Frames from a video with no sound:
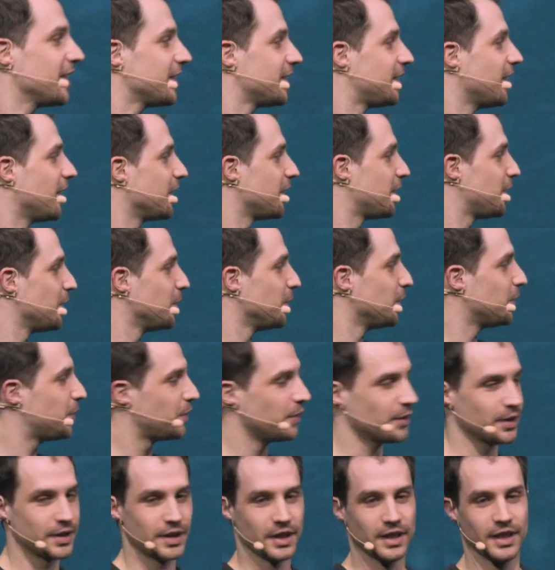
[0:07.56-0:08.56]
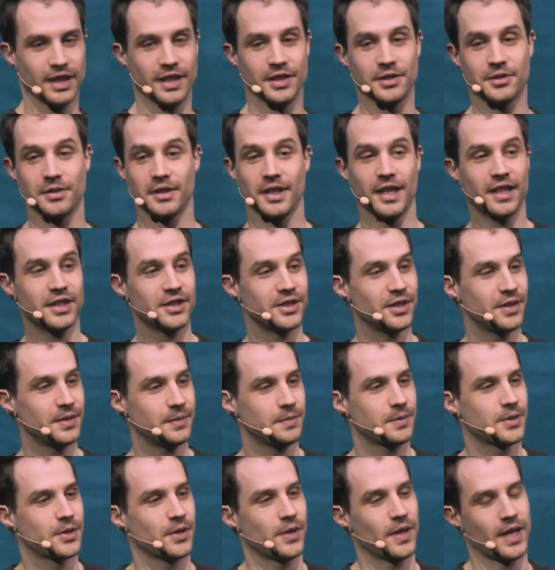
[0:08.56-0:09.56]
Thank you for the introduction.
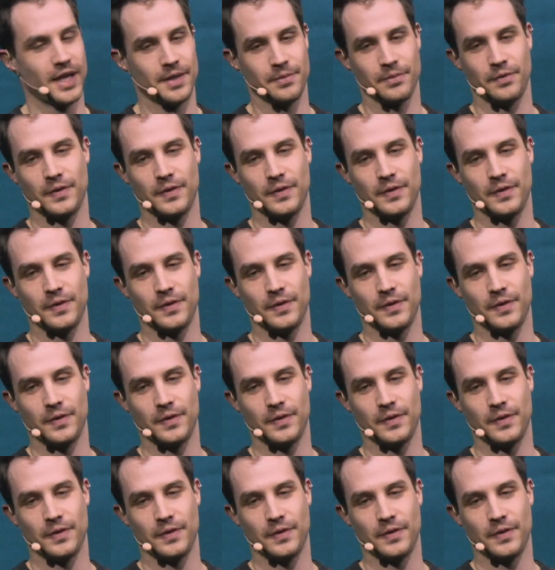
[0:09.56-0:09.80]
So I'm